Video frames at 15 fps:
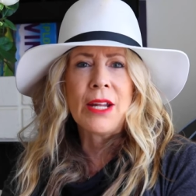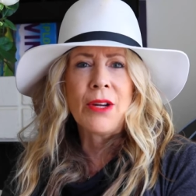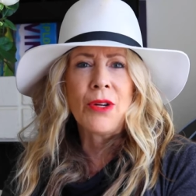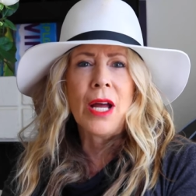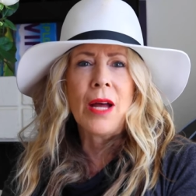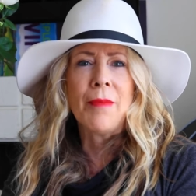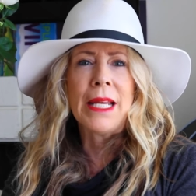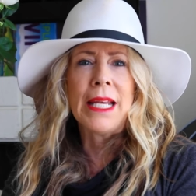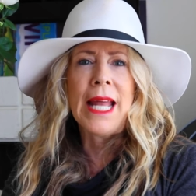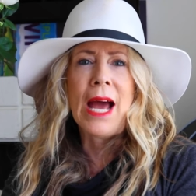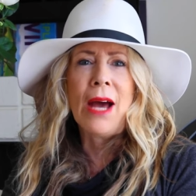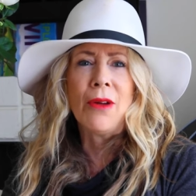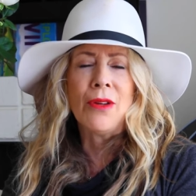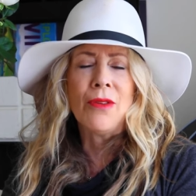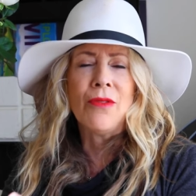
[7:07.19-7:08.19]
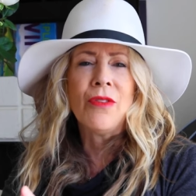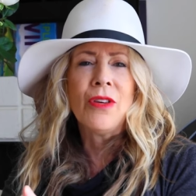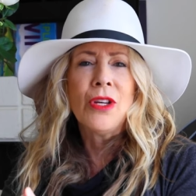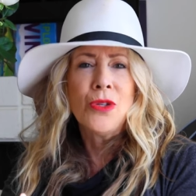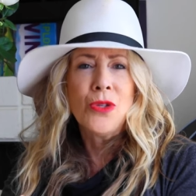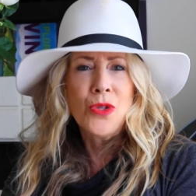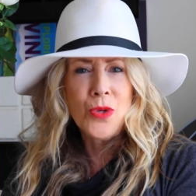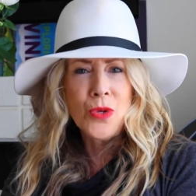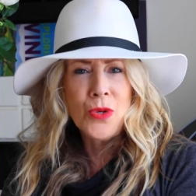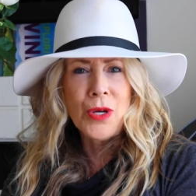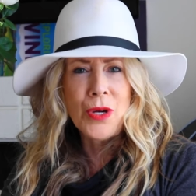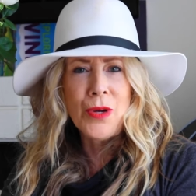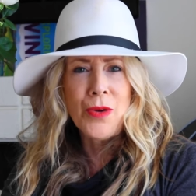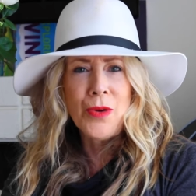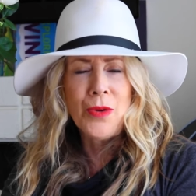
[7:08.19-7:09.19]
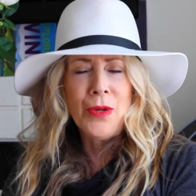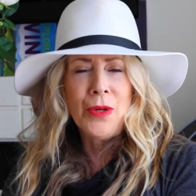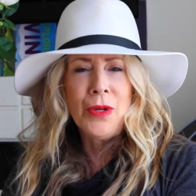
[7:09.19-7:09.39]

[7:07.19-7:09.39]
that are coming out of Douro.